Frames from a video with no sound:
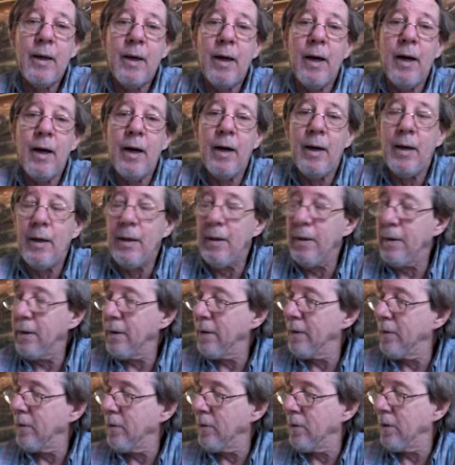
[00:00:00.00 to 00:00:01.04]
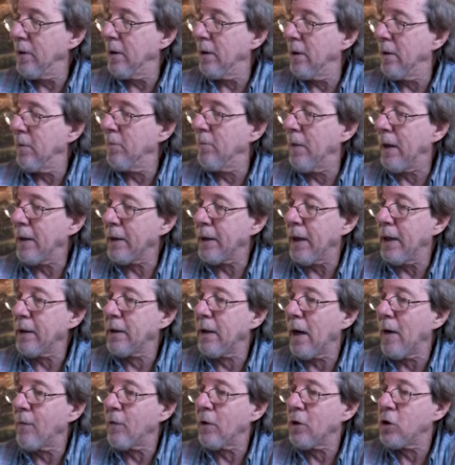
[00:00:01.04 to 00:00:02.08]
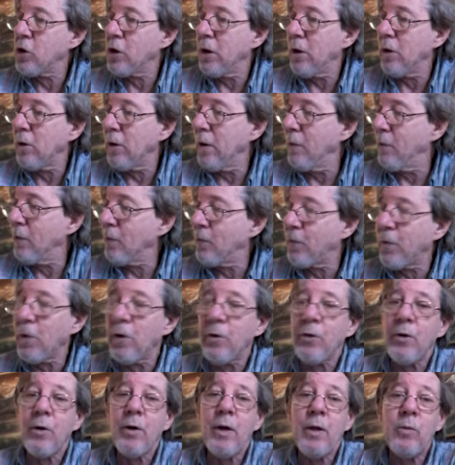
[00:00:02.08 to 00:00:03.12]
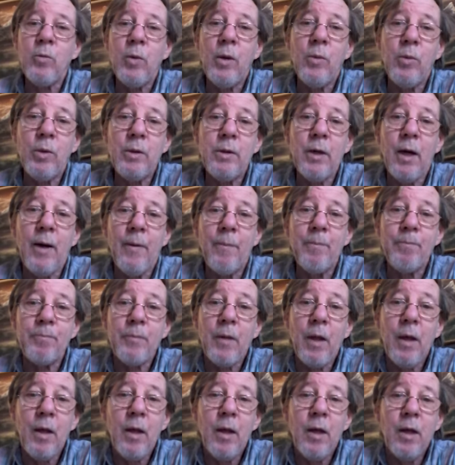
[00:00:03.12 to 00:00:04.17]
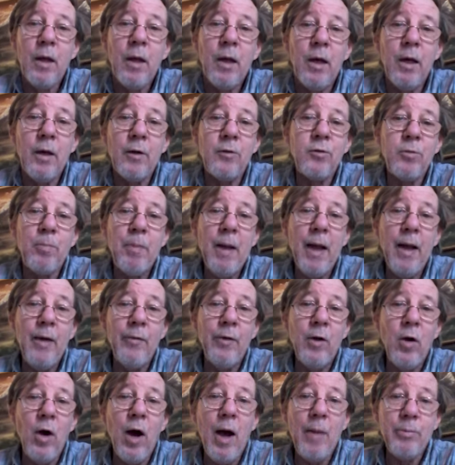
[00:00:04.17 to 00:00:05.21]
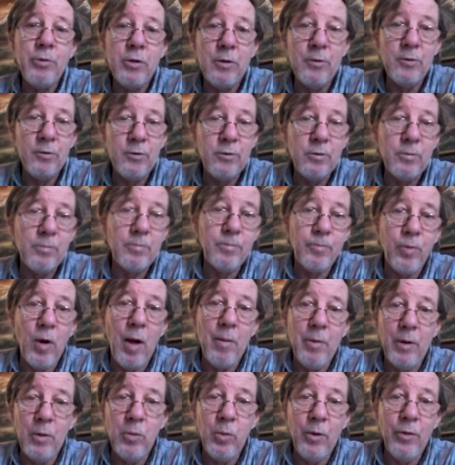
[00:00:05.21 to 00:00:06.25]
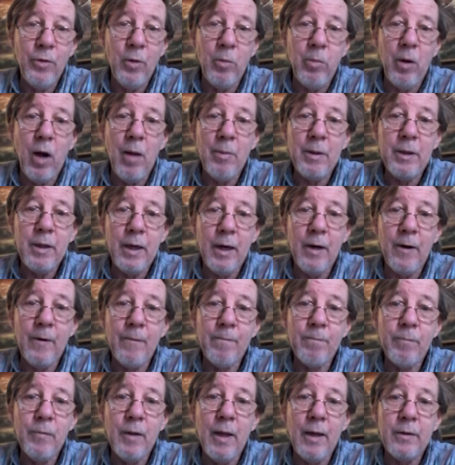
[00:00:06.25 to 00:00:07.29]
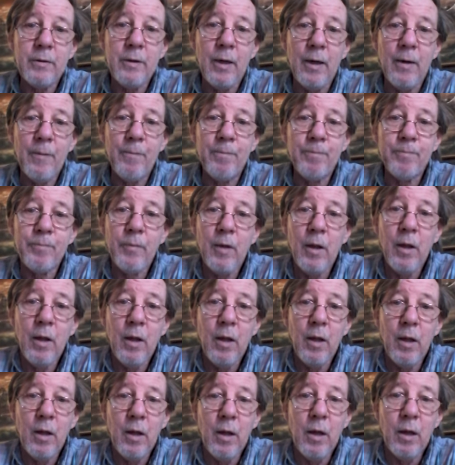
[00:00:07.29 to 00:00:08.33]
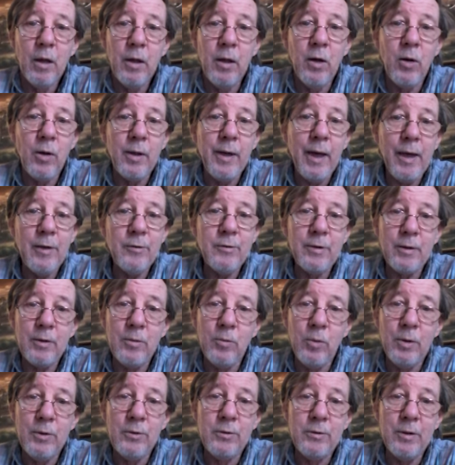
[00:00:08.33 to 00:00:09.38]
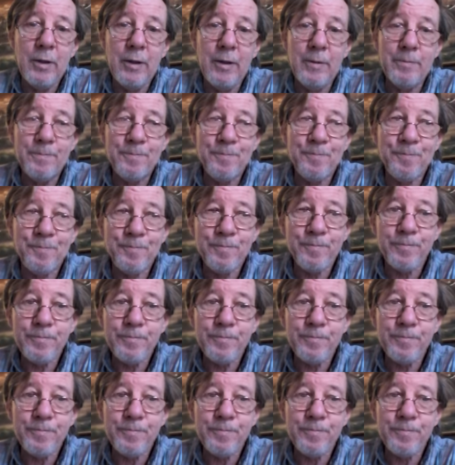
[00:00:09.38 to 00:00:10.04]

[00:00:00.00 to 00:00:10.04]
uh, Medicaid coverage here even further, and we would um, expand the options probably with Obamacare. That, um, you know, Kasich was, um,